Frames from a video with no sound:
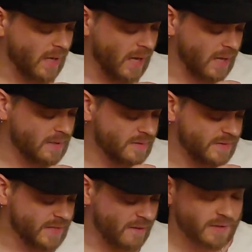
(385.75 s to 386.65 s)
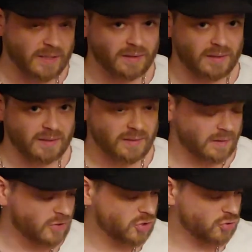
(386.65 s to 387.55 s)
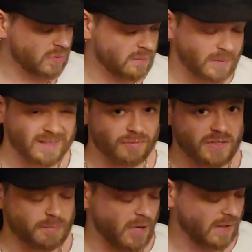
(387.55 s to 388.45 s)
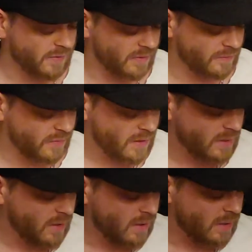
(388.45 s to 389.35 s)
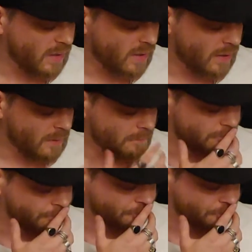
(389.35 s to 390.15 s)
and definitely extremely responsive. I